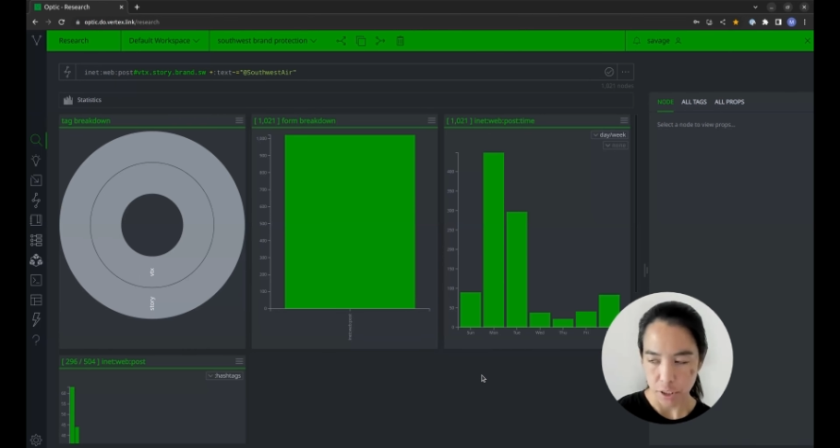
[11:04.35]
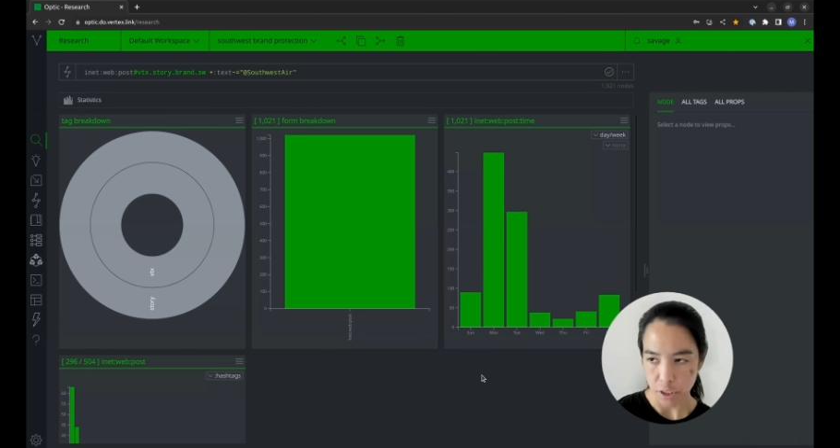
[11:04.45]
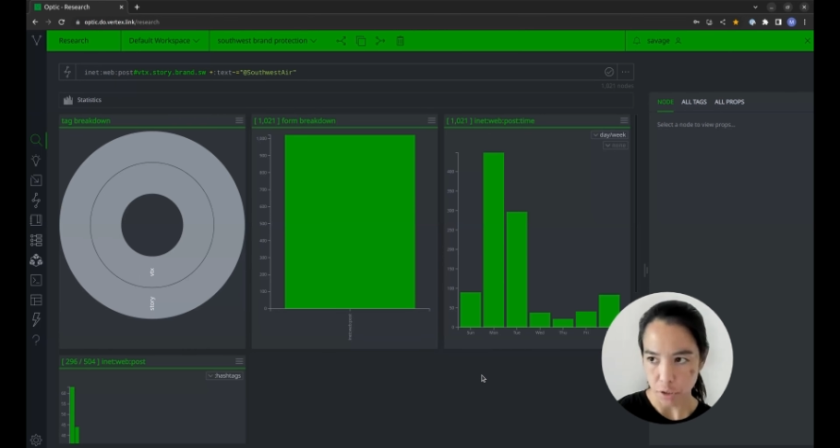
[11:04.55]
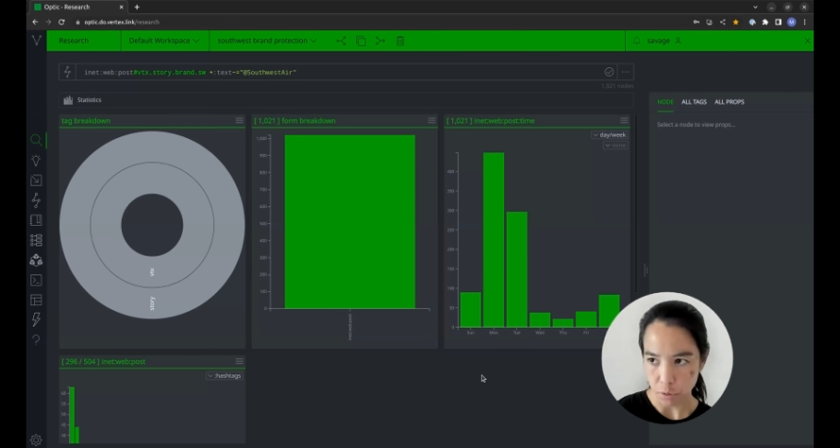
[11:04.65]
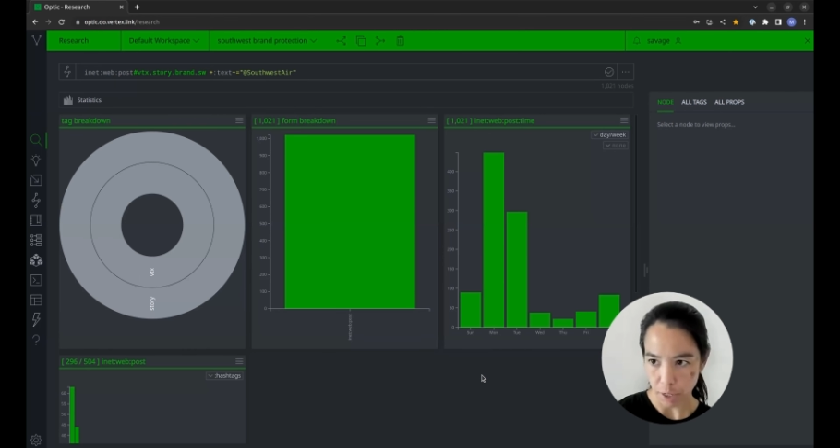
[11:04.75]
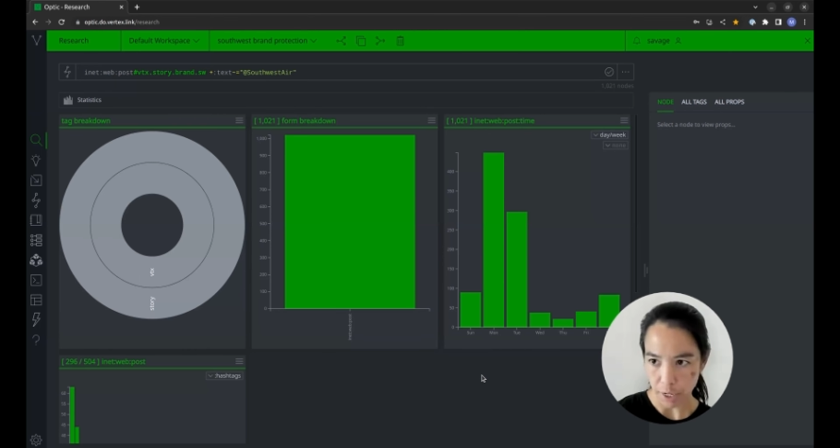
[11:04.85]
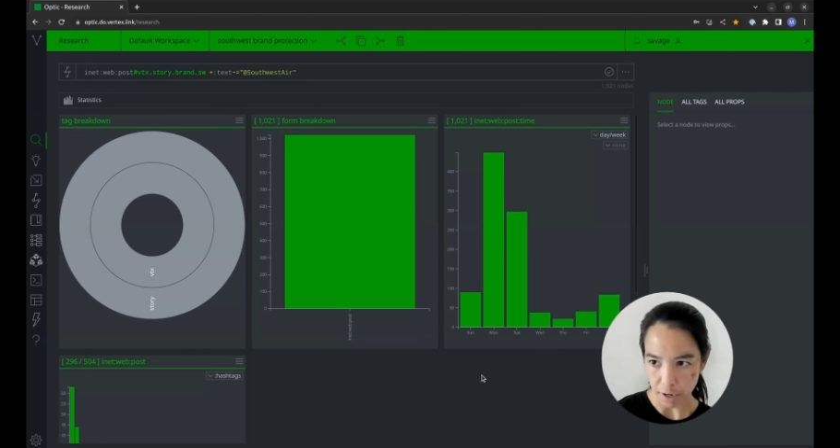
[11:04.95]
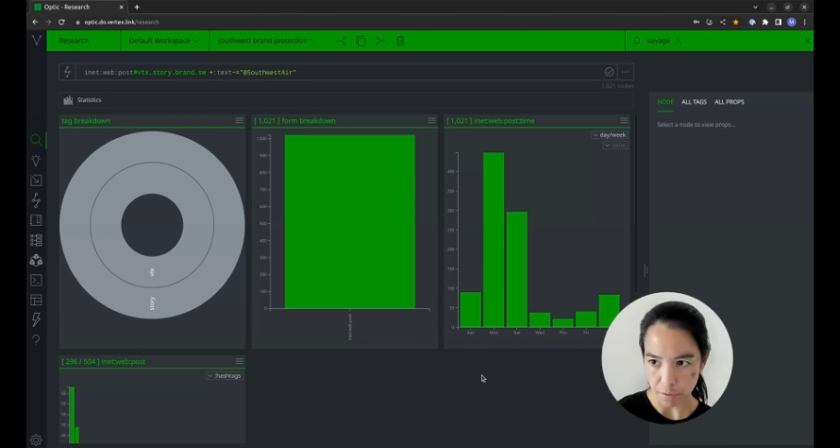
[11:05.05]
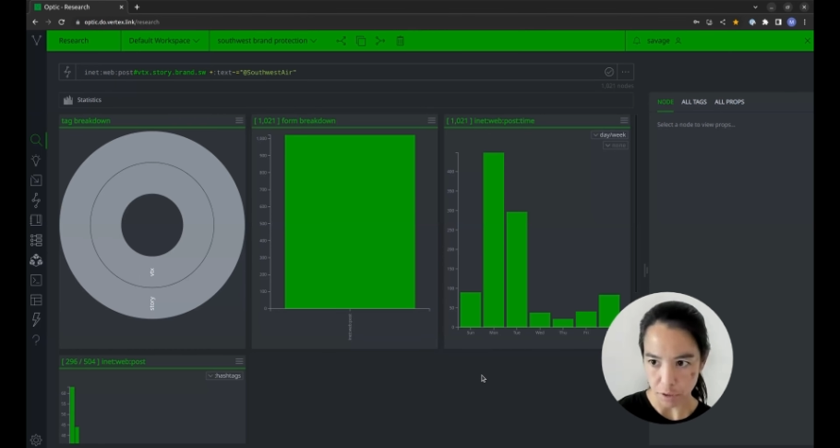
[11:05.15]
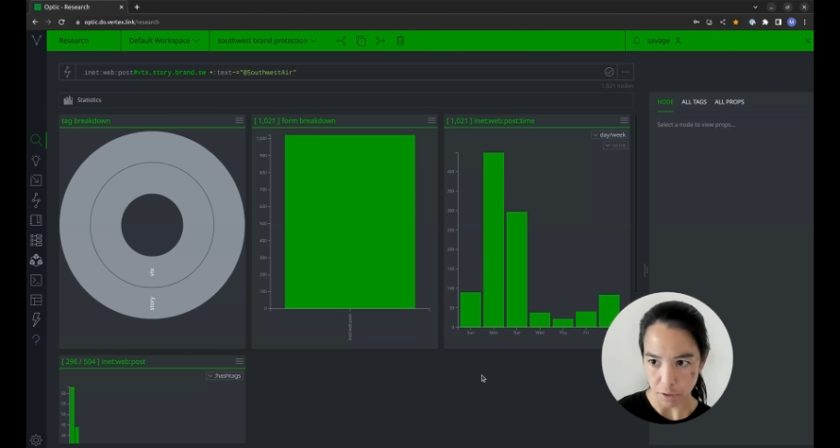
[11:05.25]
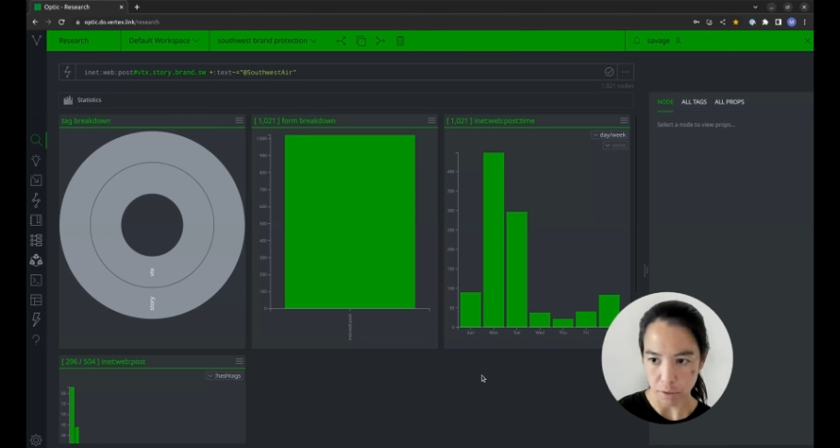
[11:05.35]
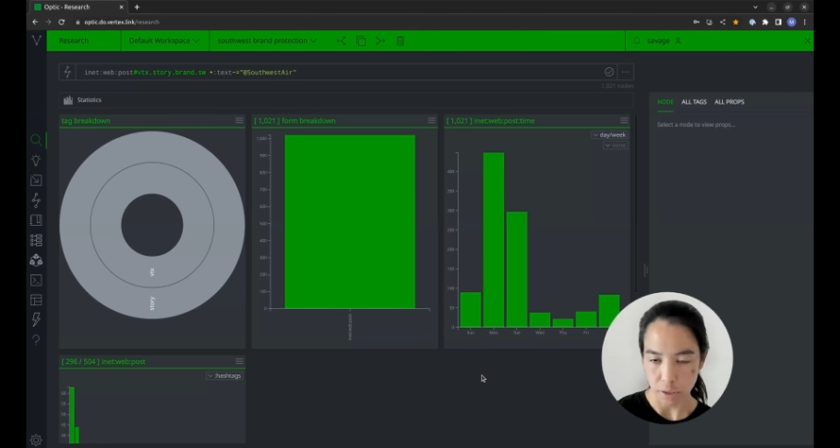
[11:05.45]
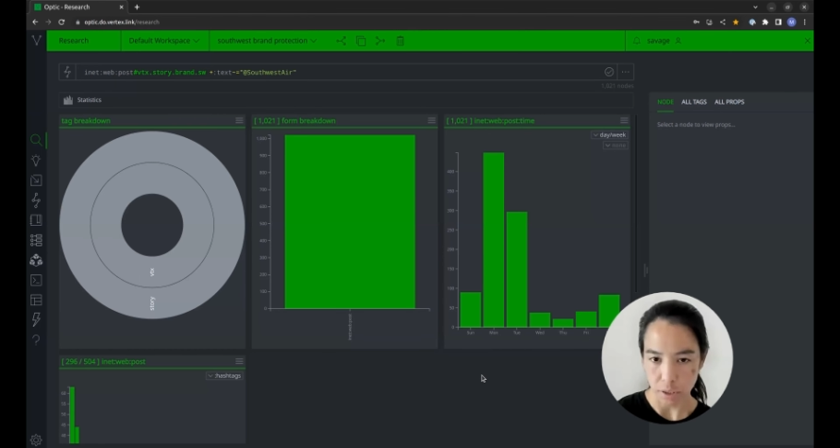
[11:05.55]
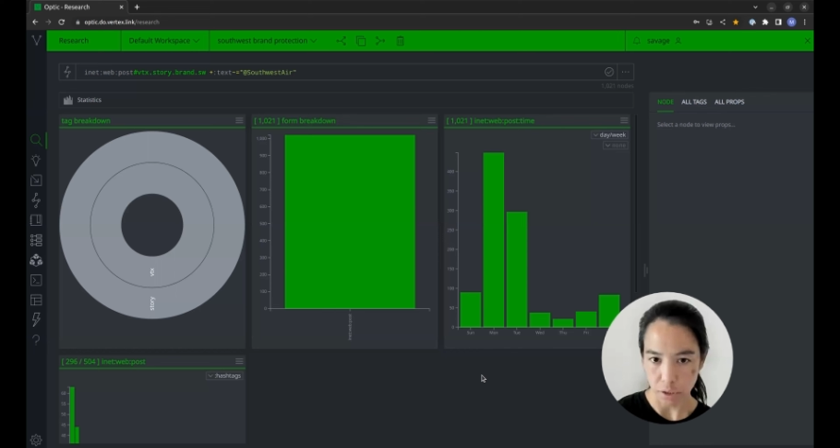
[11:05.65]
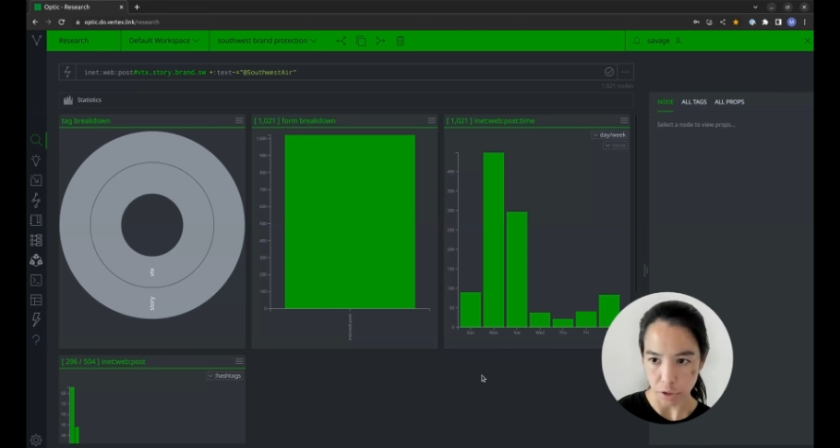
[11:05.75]
So it's right after
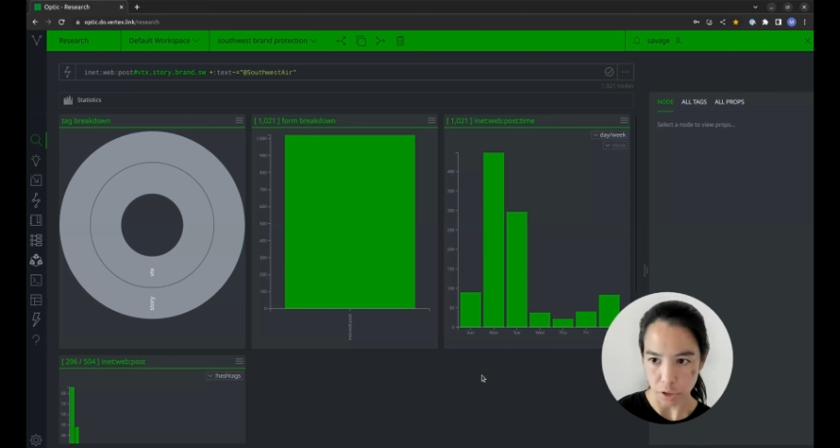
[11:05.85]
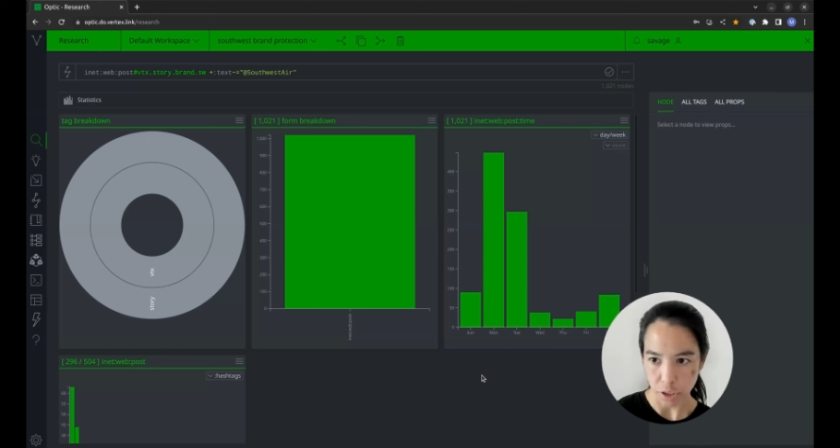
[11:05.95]
the New Year's